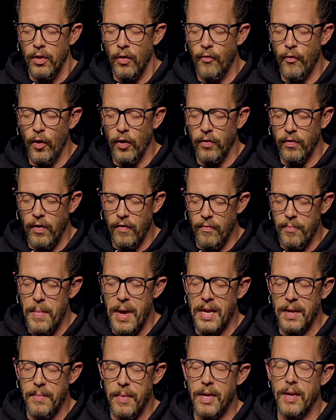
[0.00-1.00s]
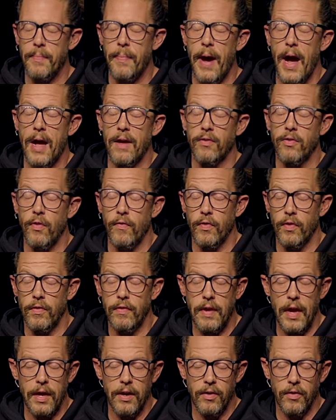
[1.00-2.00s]
first of many, many Passover
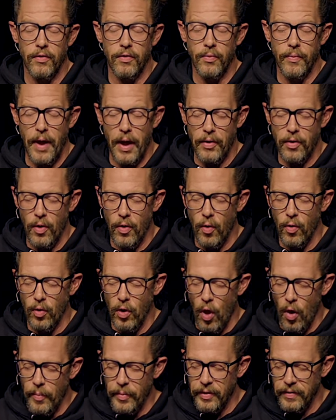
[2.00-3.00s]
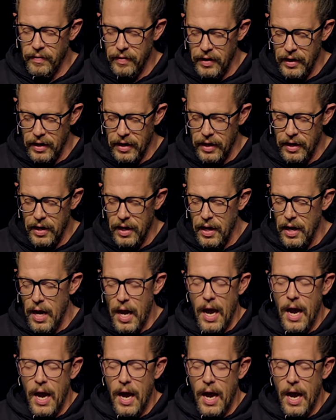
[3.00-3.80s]
Seders around Oklahoma City.